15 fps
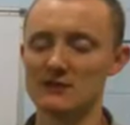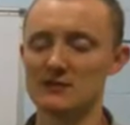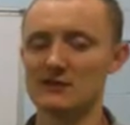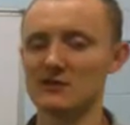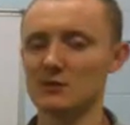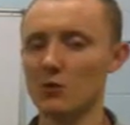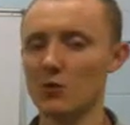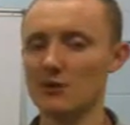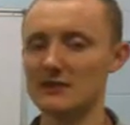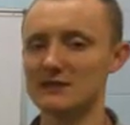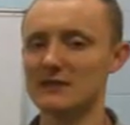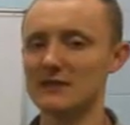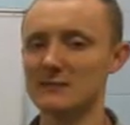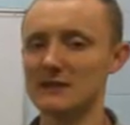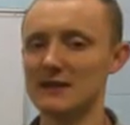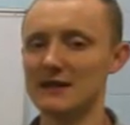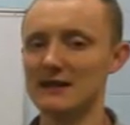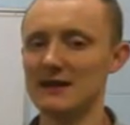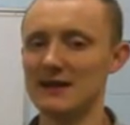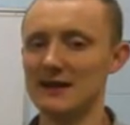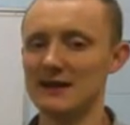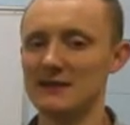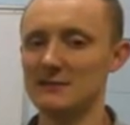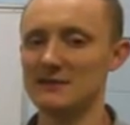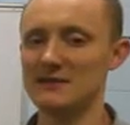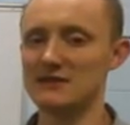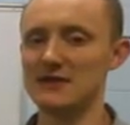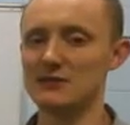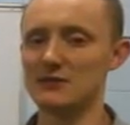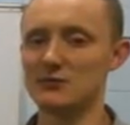So there's always going to be the
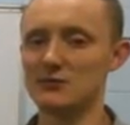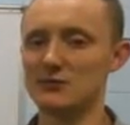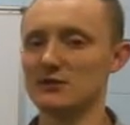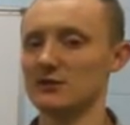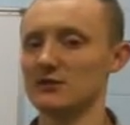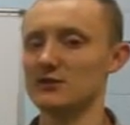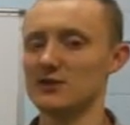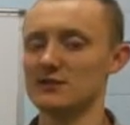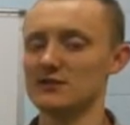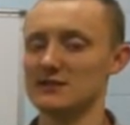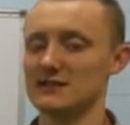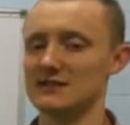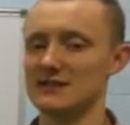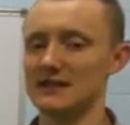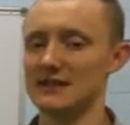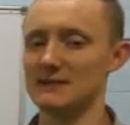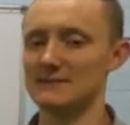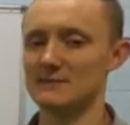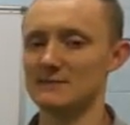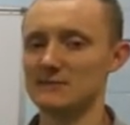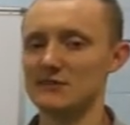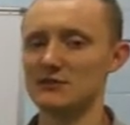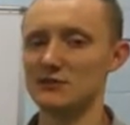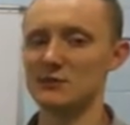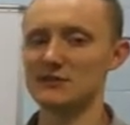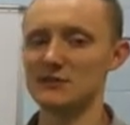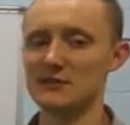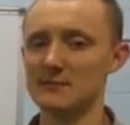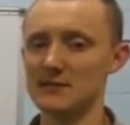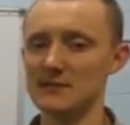potential that you don't succeed. There's always
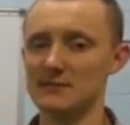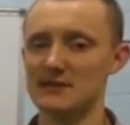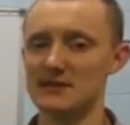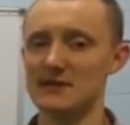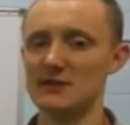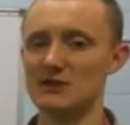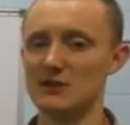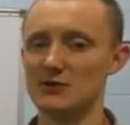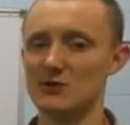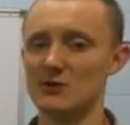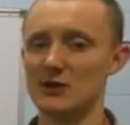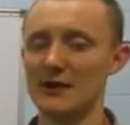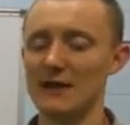going to be the potential